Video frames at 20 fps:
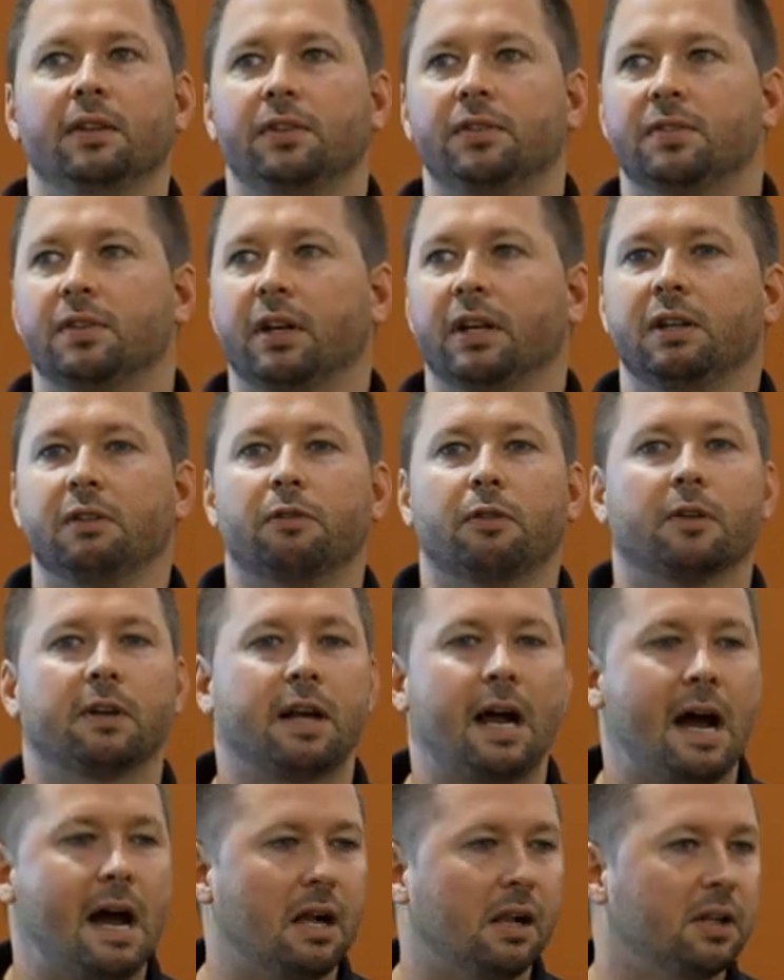studying for
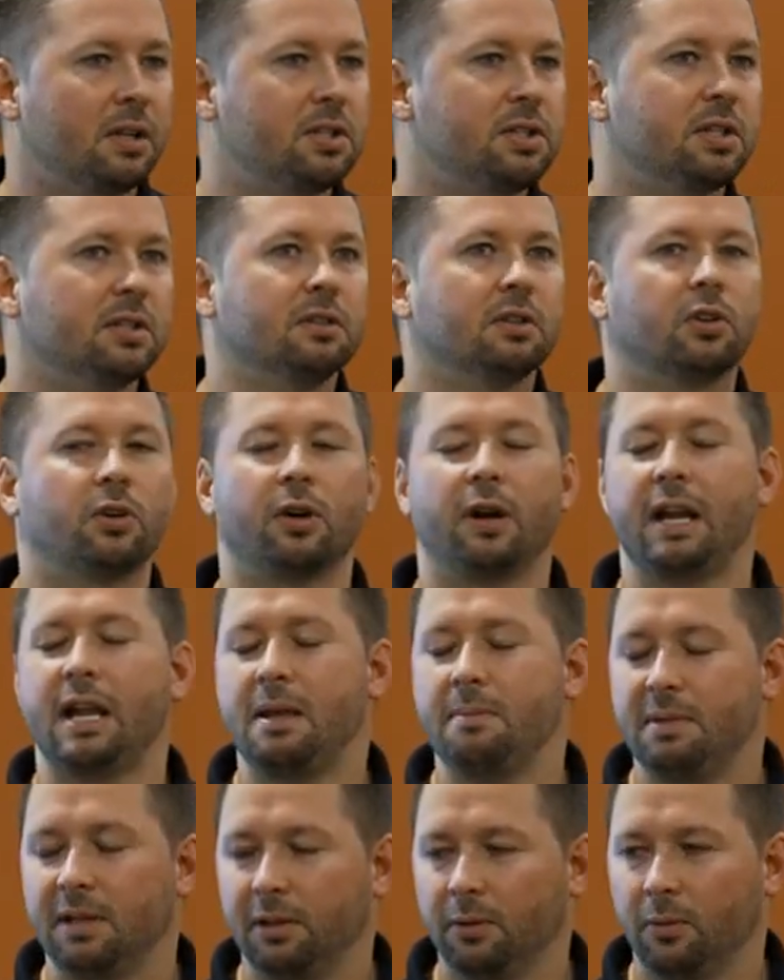college and
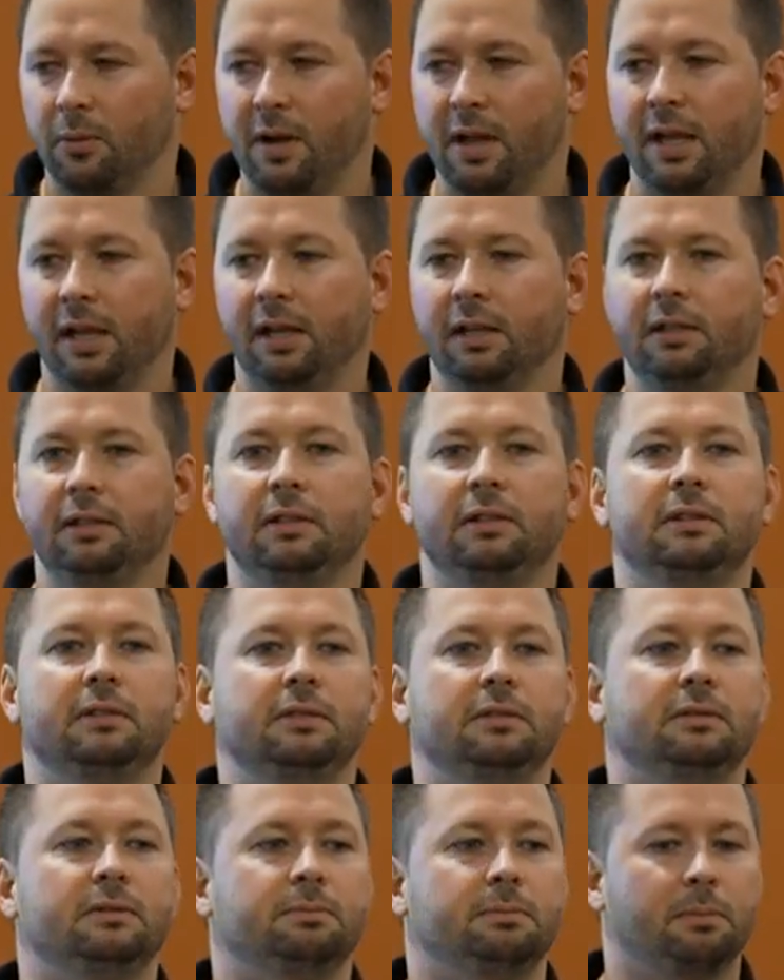cramming away.
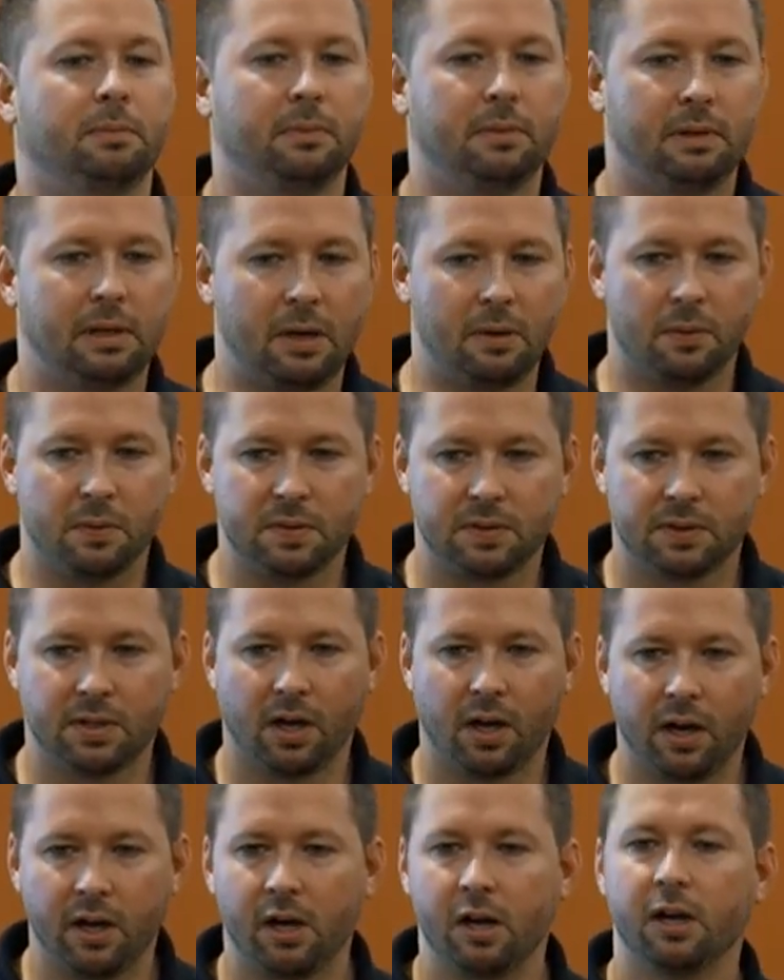I was
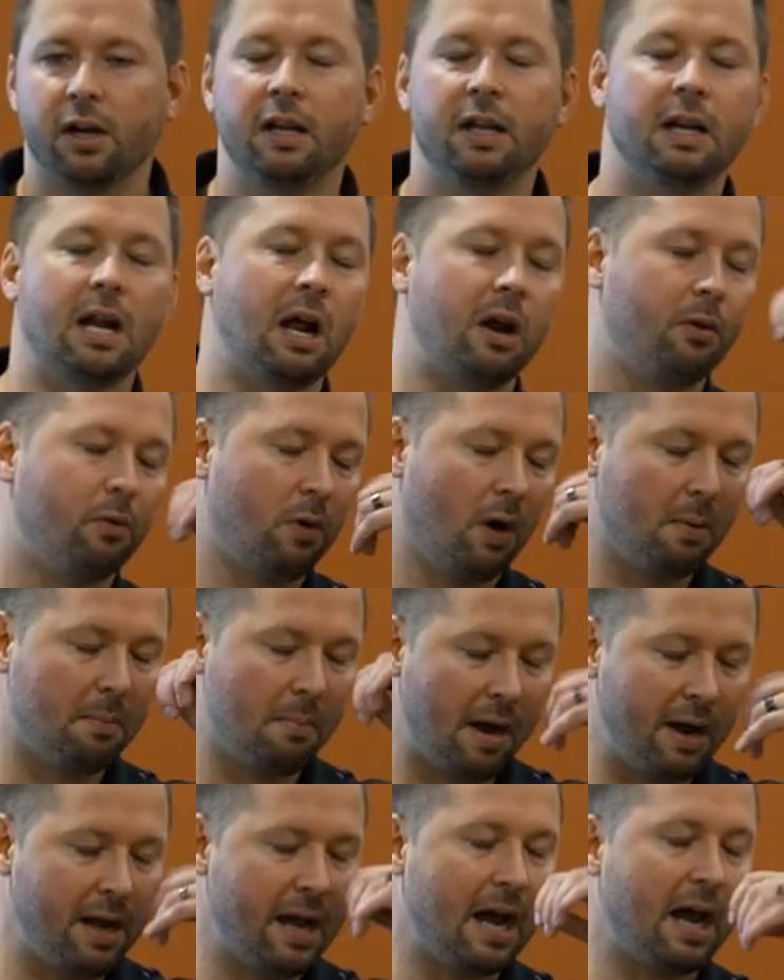tired and I'd rub
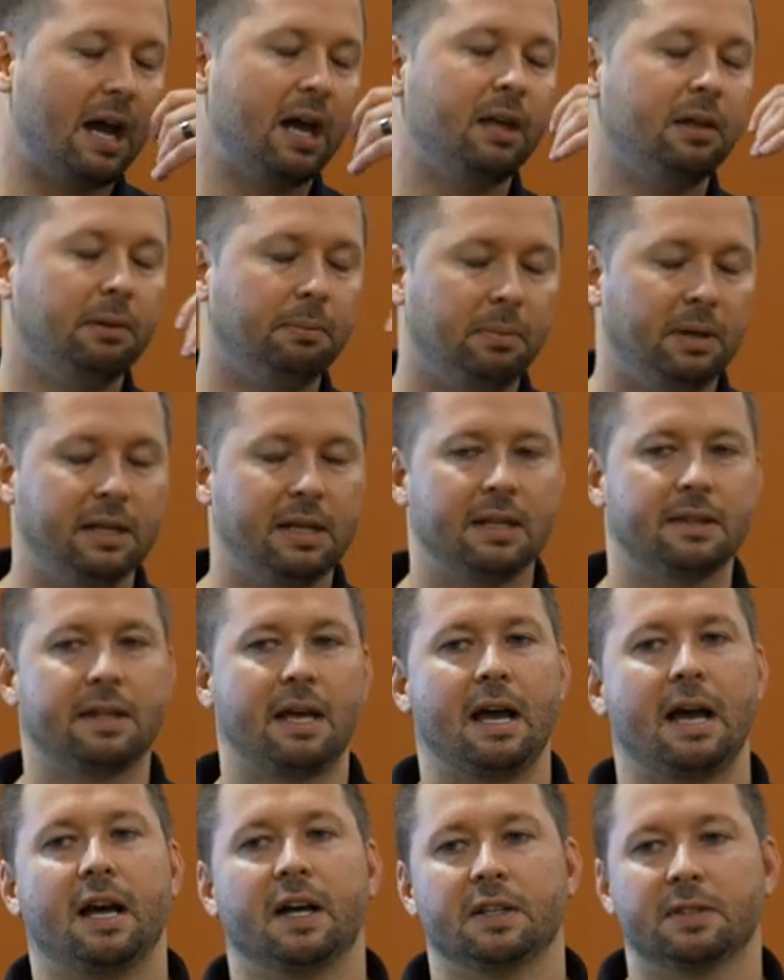my eye being at the
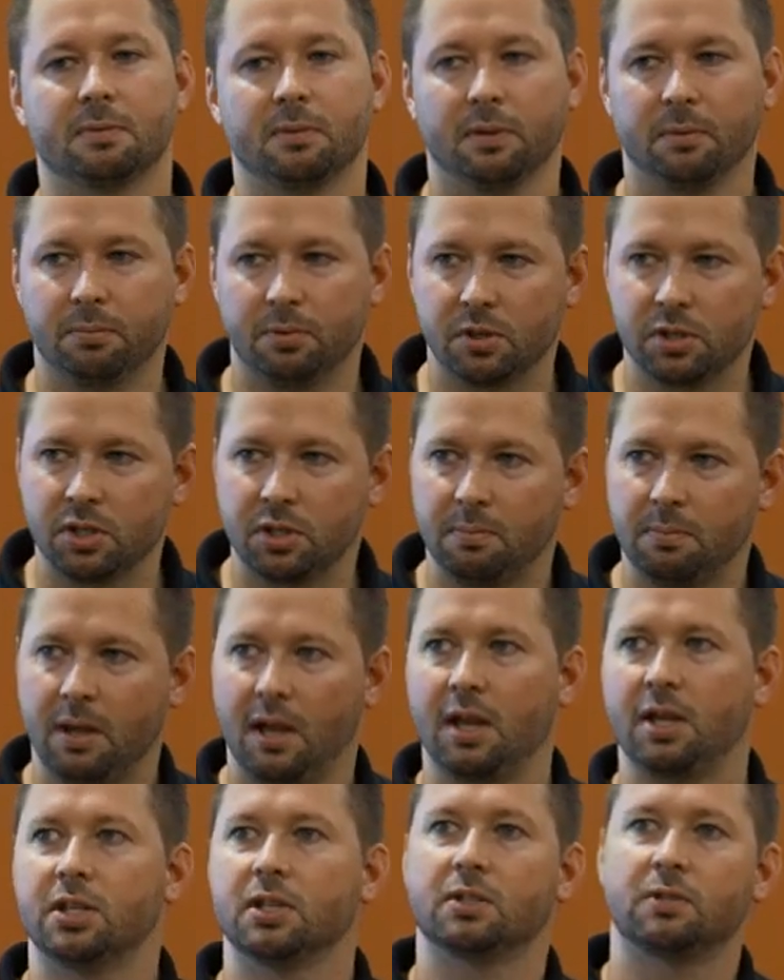hospital, pushing
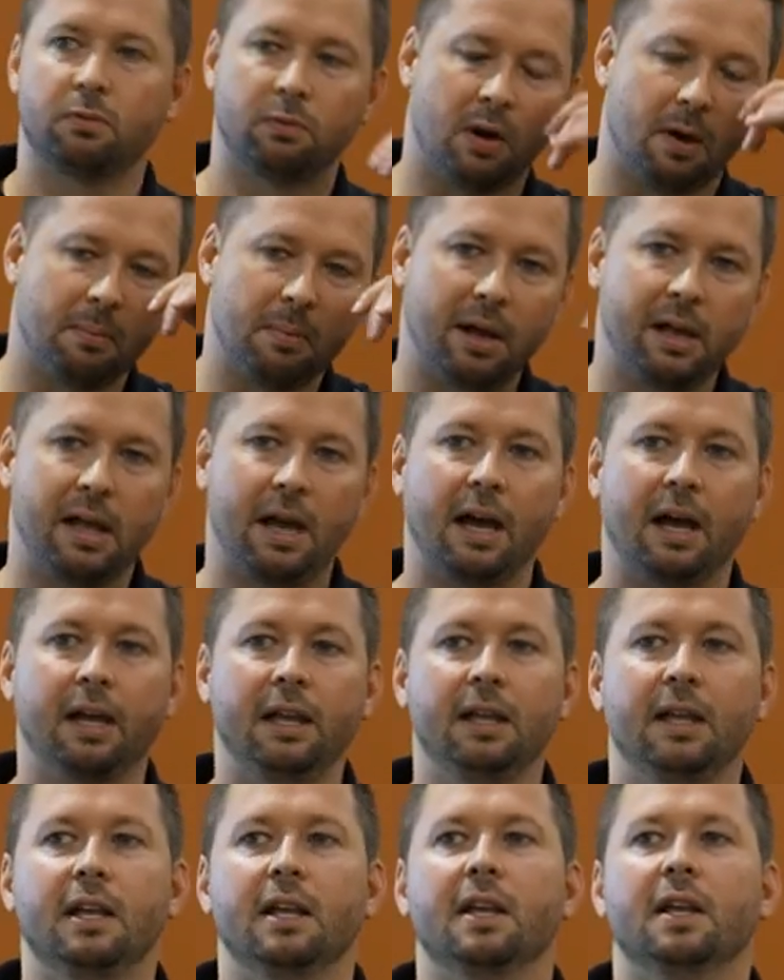patients, rub my
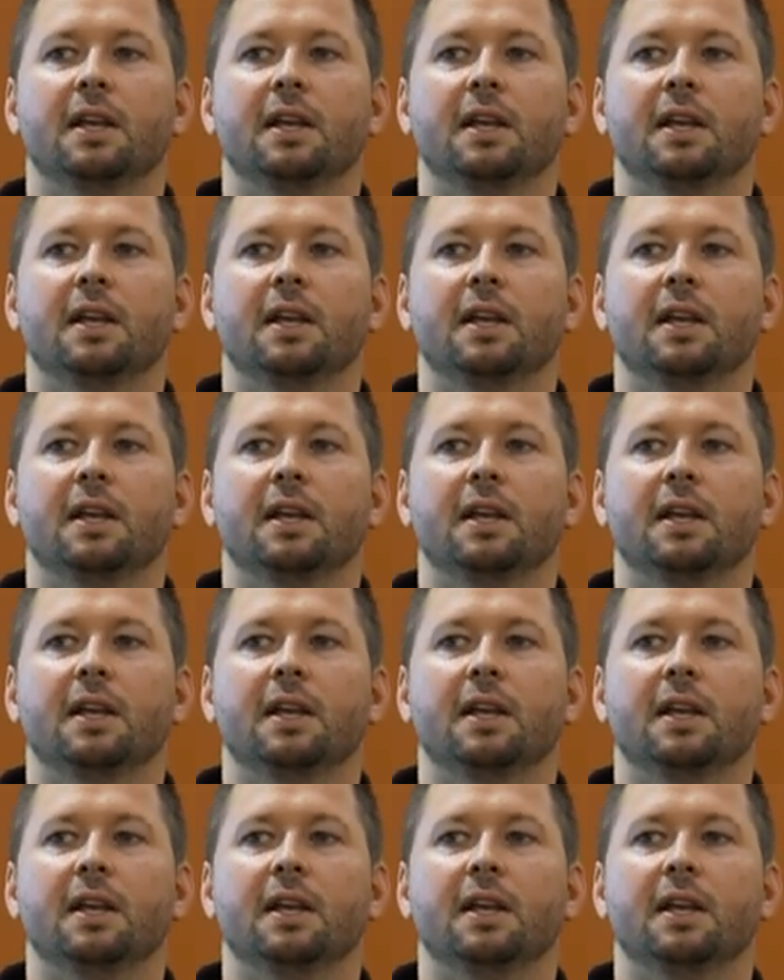eye